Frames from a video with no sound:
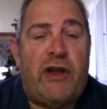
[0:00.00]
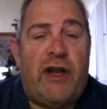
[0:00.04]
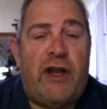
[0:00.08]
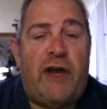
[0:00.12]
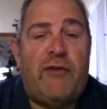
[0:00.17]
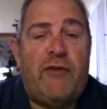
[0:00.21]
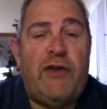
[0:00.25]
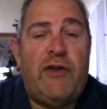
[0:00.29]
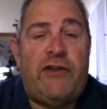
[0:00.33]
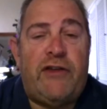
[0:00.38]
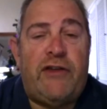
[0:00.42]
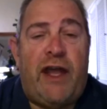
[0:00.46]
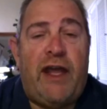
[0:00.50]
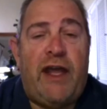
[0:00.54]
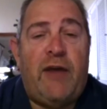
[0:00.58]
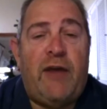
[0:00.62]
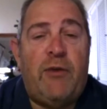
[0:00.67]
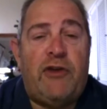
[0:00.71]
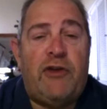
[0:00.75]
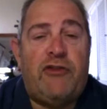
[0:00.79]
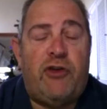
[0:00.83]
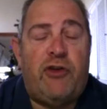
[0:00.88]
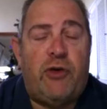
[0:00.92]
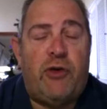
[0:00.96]
Every day
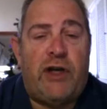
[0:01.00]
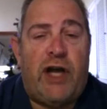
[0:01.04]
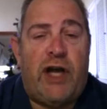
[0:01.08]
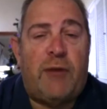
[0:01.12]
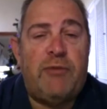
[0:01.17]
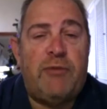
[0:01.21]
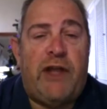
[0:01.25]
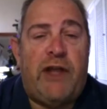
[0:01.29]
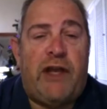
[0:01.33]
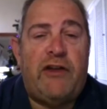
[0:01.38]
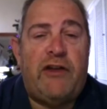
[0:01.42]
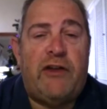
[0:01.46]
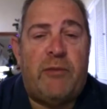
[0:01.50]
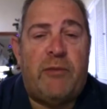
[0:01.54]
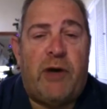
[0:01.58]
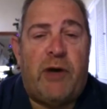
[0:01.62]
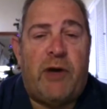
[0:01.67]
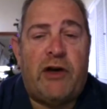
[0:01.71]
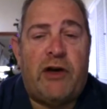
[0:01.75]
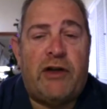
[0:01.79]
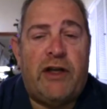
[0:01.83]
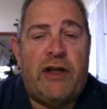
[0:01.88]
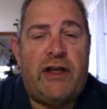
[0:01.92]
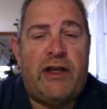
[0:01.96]
we do an update of the
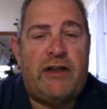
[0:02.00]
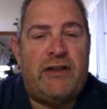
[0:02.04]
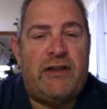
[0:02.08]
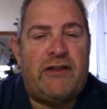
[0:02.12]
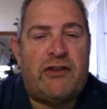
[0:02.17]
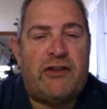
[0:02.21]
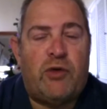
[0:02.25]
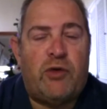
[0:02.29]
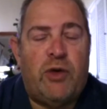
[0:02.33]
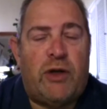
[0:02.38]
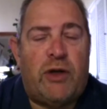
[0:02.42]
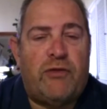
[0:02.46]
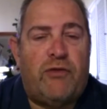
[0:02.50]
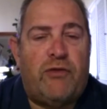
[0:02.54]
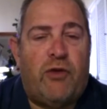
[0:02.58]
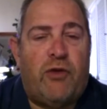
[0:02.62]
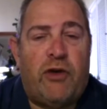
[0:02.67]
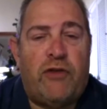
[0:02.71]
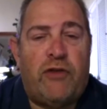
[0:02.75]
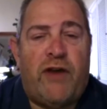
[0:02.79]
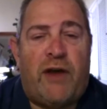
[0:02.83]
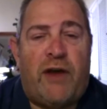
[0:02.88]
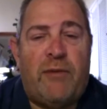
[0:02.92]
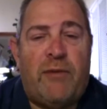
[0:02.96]
market. It's a quick
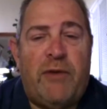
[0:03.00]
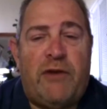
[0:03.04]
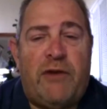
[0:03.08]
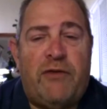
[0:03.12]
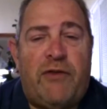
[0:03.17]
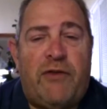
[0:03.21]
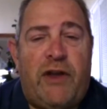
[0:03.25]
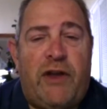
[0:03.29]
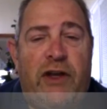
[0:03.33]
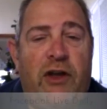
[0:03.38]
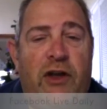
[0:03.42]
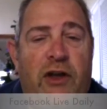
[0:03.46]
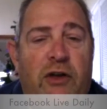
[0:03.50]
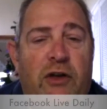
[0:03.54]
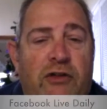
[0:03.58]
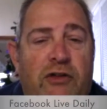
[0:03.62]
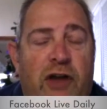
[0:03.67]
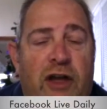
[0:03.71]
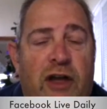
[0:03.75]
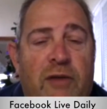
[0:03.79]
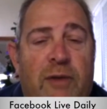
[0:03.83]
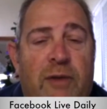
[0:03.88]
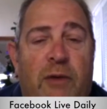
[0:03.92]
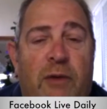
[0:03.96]
4 to 5 minute video,
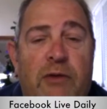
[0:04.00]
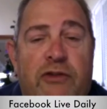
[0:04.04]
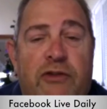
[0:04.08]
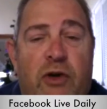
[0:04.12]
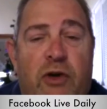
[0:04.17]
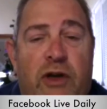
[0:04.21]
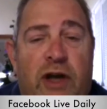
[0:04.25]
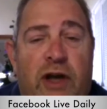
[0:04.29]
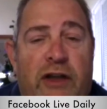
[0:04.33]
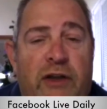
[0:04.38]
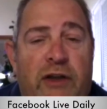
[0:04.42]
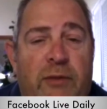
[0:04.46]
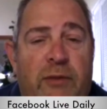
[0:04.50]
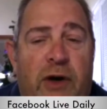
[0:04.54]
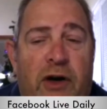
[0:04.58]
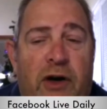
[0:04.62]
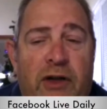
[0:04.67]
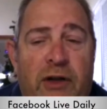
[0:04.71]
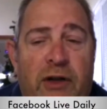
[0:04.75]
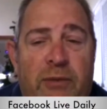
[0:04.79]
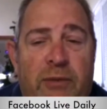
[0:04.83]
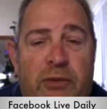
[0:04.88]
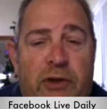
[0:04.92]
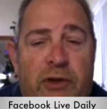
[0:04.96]
talk about what's going on in the
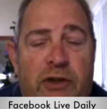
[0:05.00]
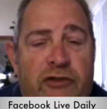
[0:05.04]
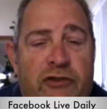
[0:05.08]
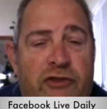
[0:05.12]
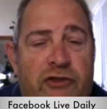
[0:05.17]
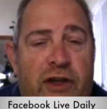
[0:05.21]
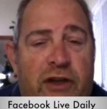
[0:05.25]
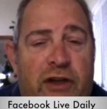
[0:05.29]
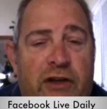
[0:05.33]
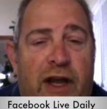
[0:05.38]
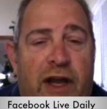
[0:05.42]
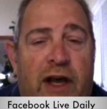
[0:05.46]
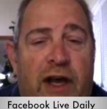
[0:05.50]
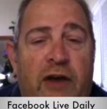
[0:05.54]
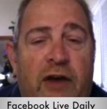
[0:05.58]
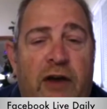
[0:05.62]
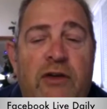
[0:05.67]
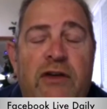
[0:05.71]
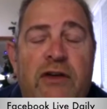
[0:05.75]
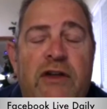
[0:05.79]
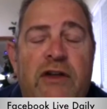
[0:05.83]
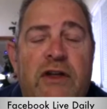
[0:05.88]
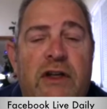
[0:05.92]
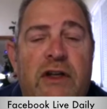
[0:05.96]
market. Please check it out.